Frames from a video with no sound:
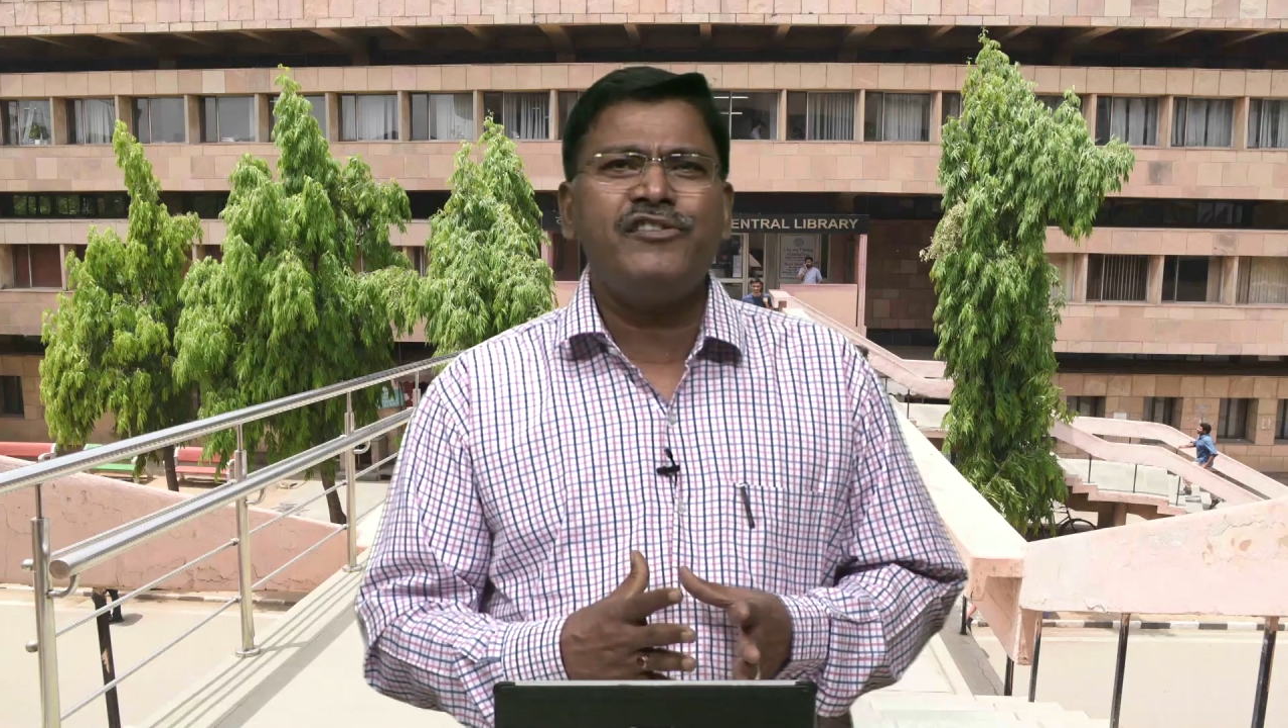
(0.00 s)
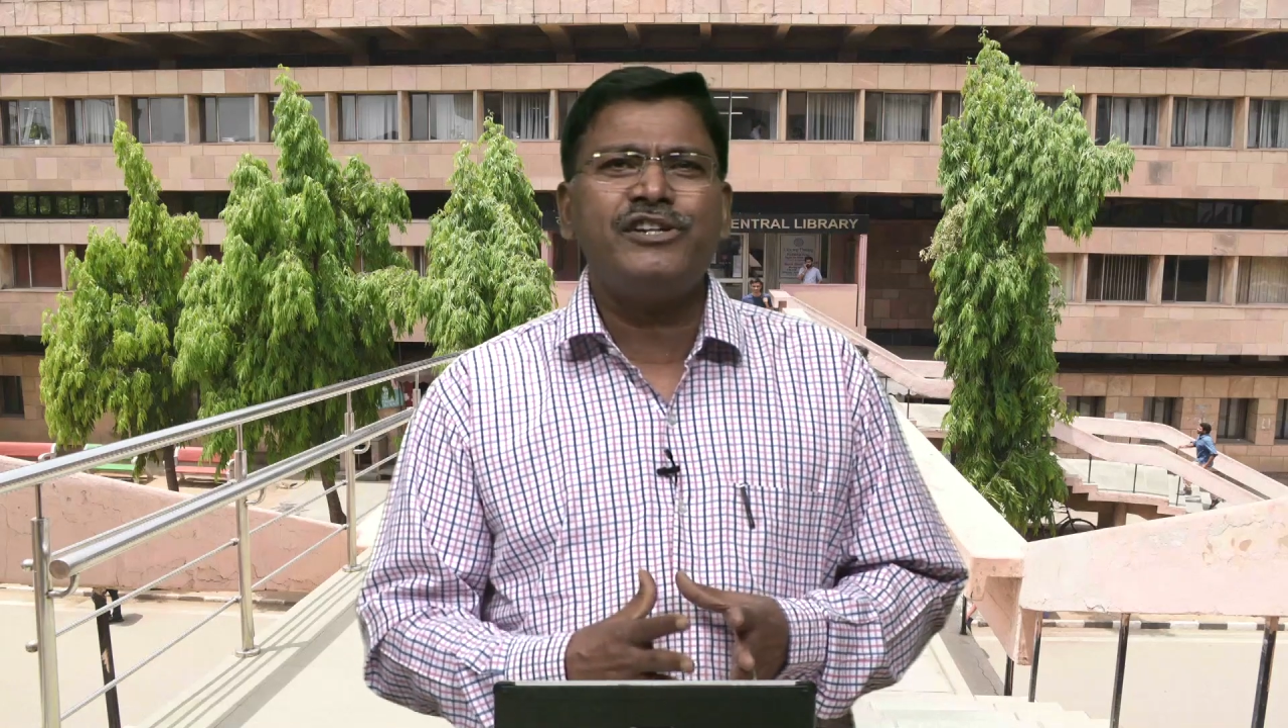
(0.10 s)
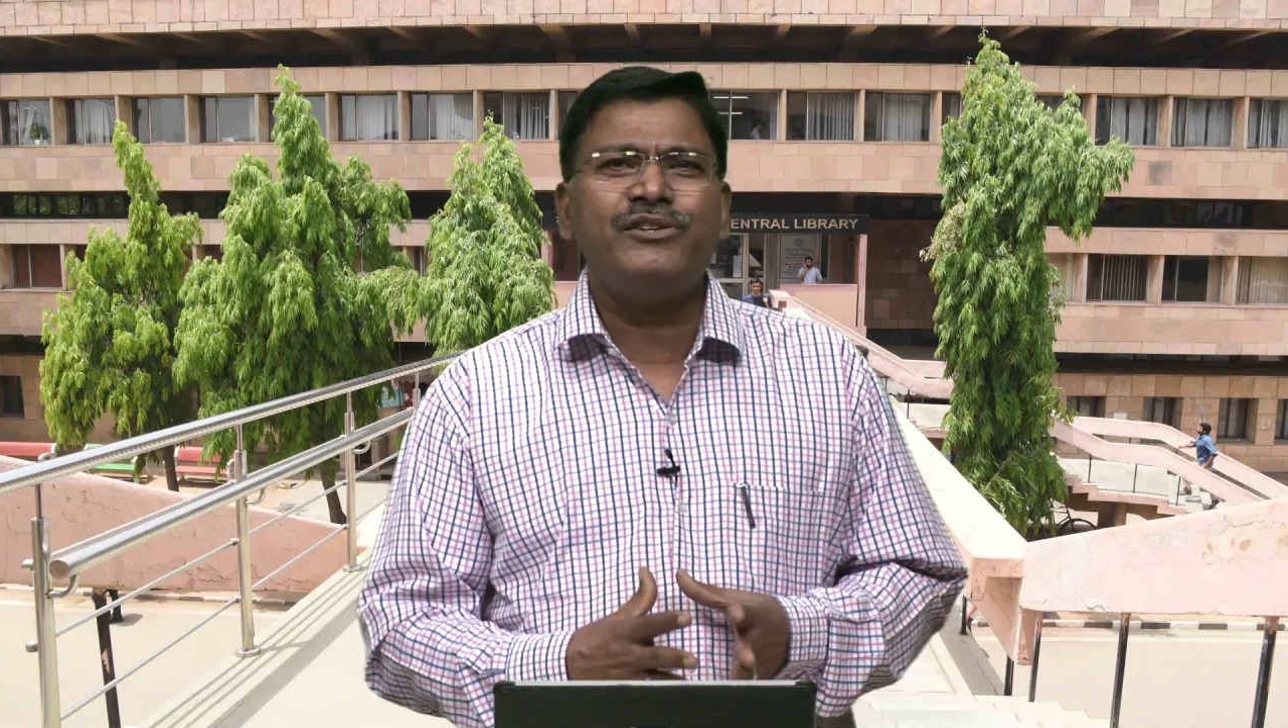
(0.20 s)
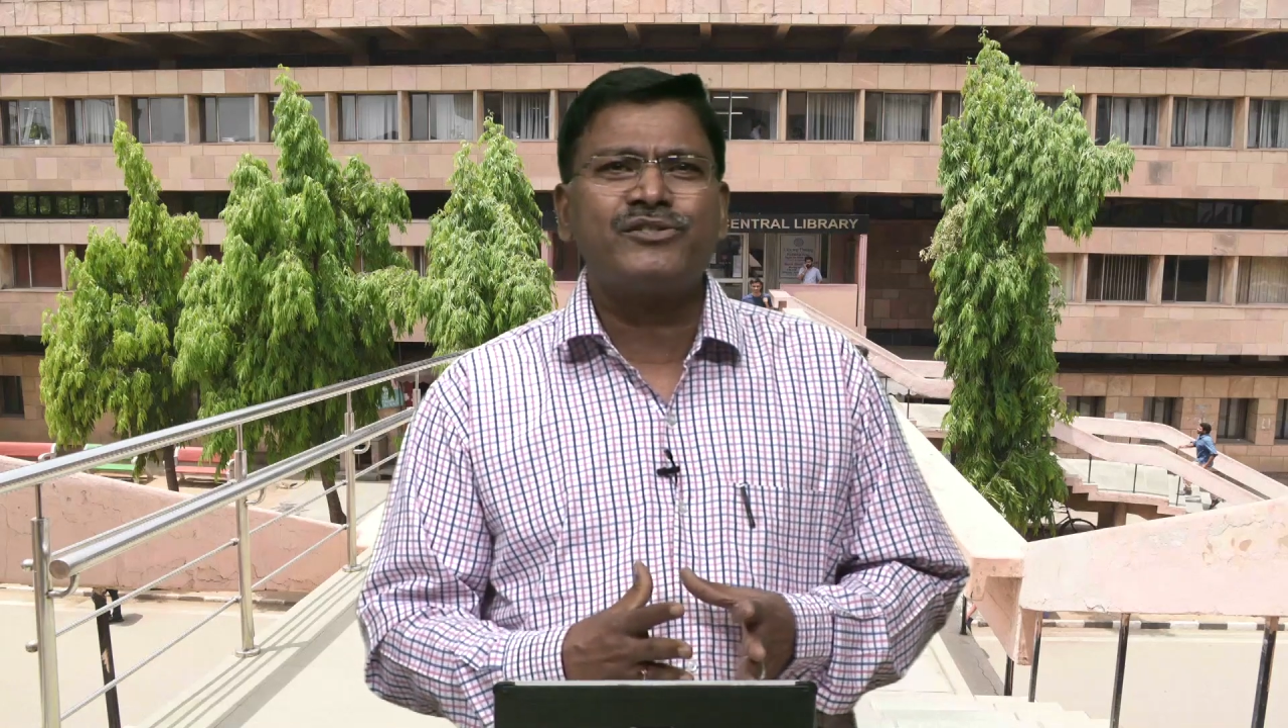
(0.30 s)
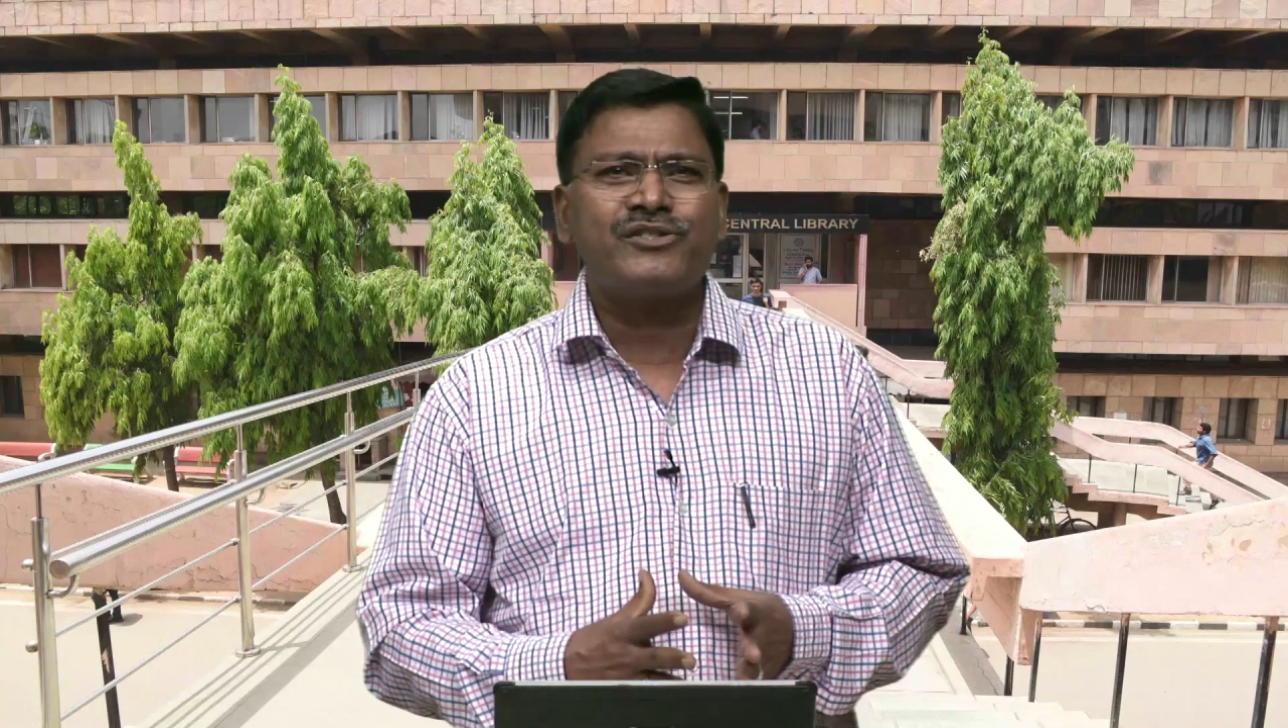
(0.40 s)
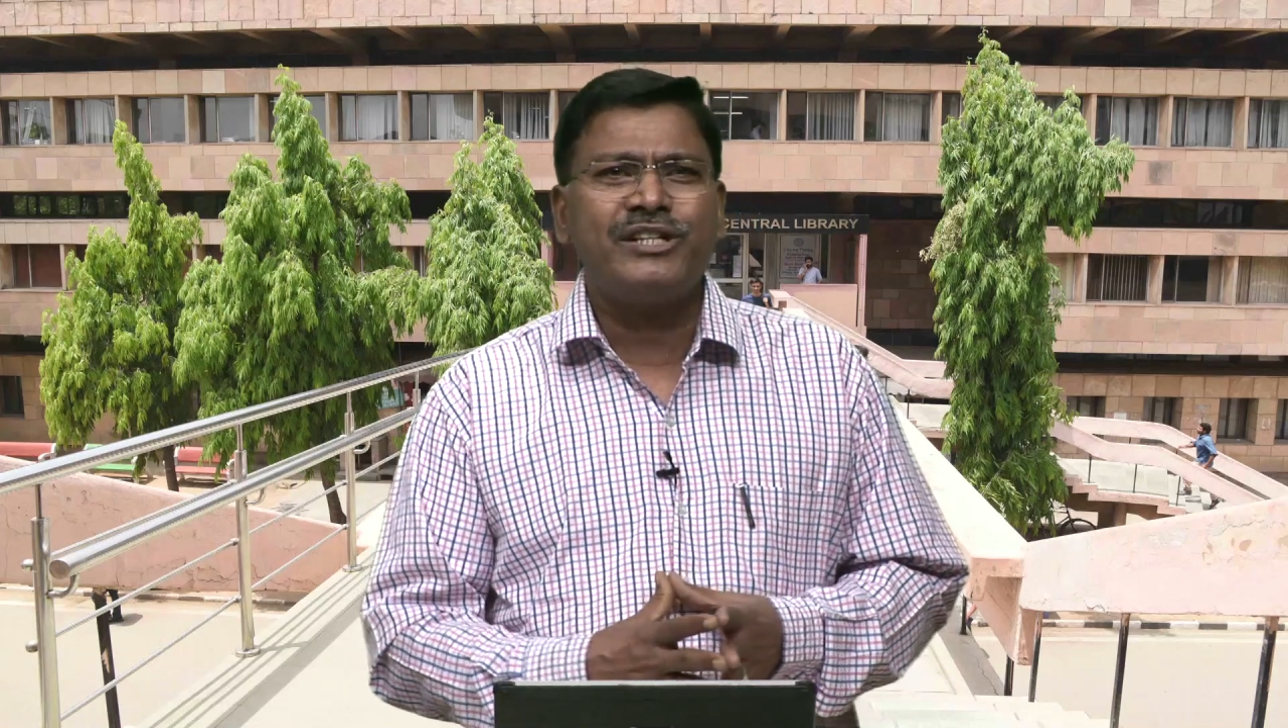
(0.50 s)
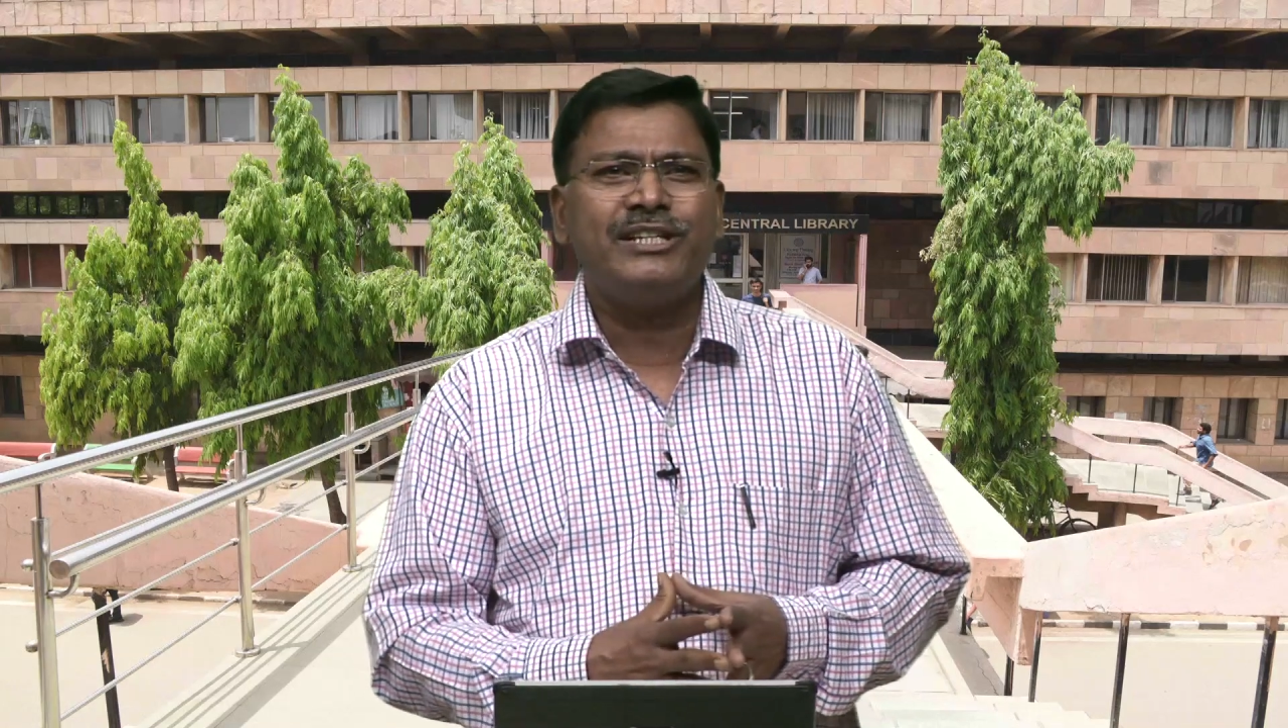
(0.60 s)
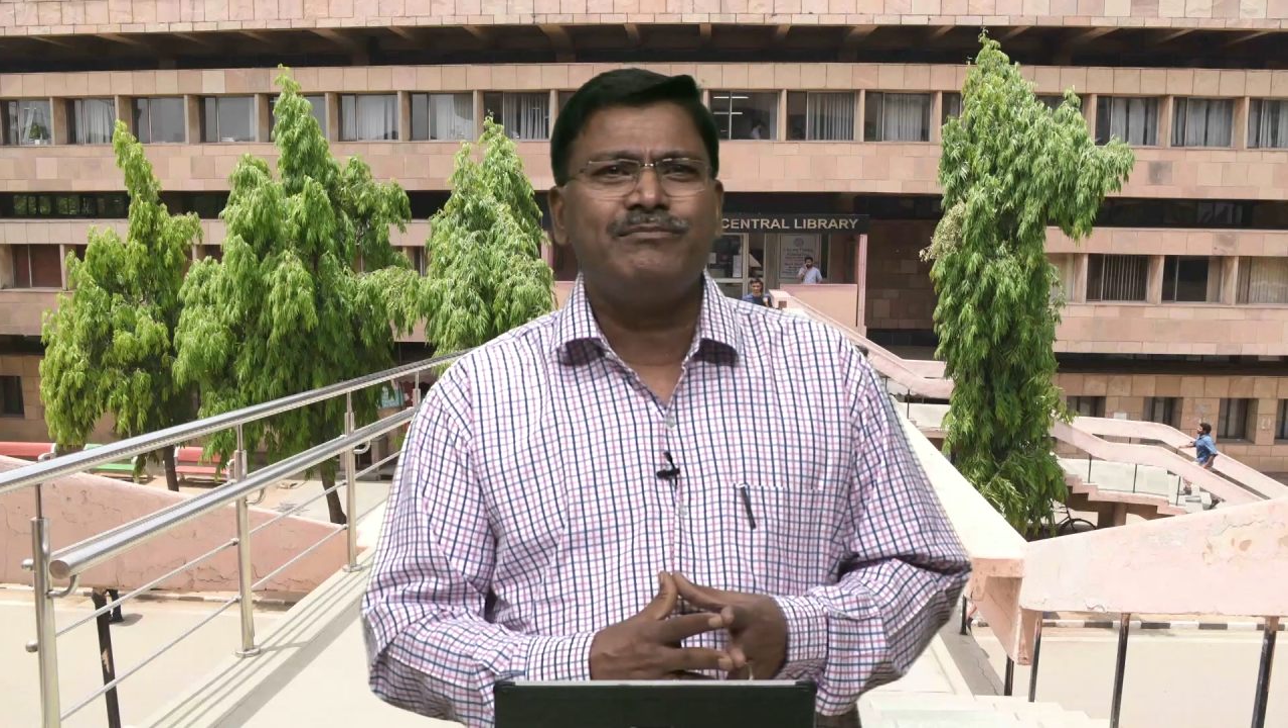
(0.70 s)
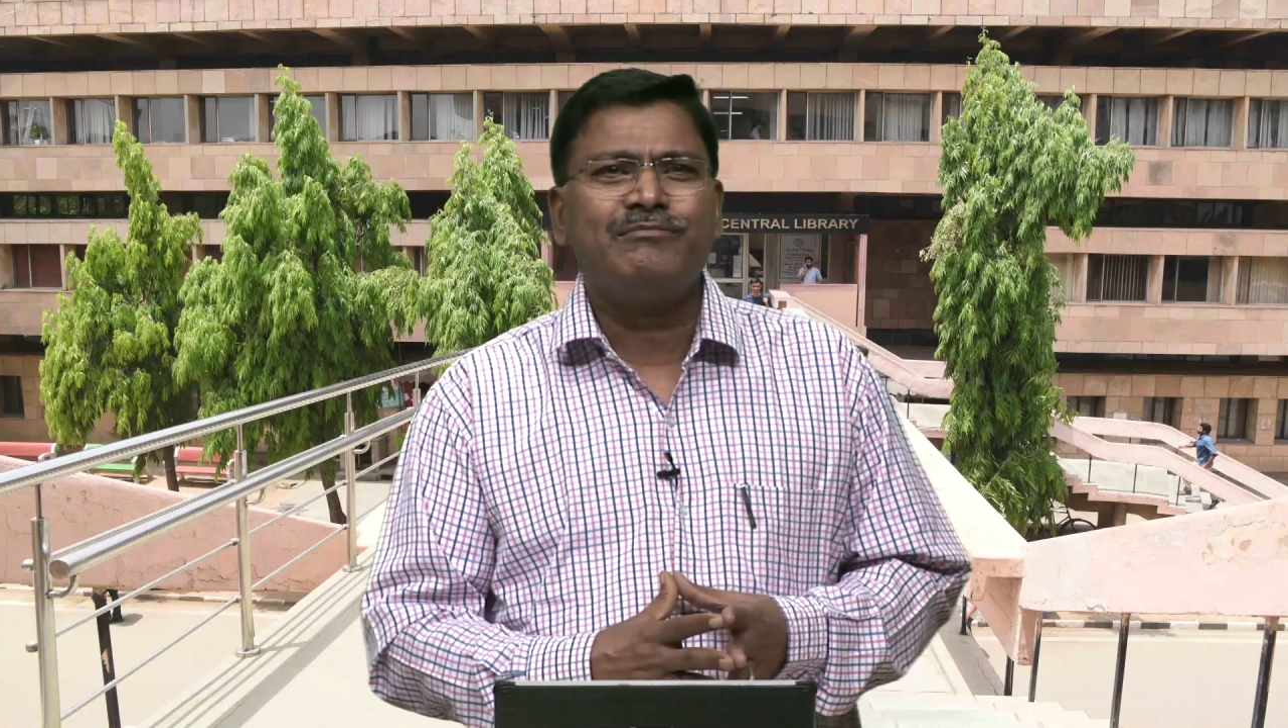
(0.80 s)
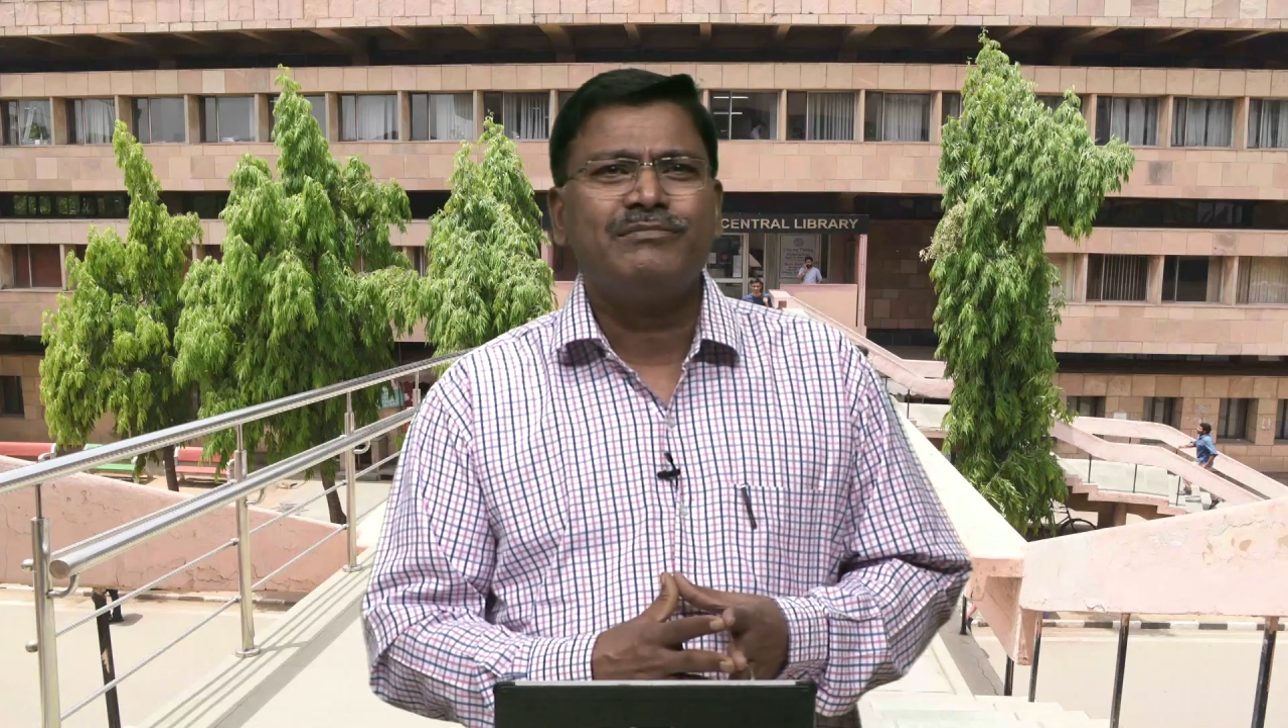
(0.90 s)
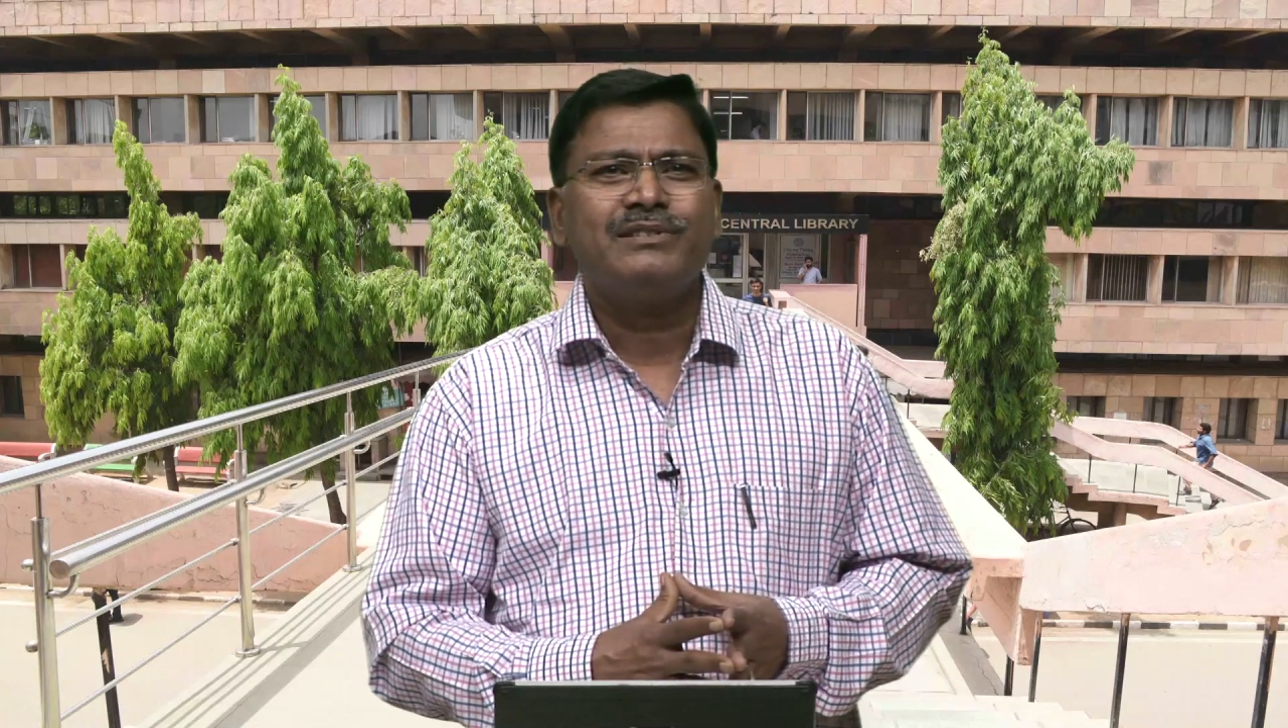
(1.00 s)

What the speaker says: video stream.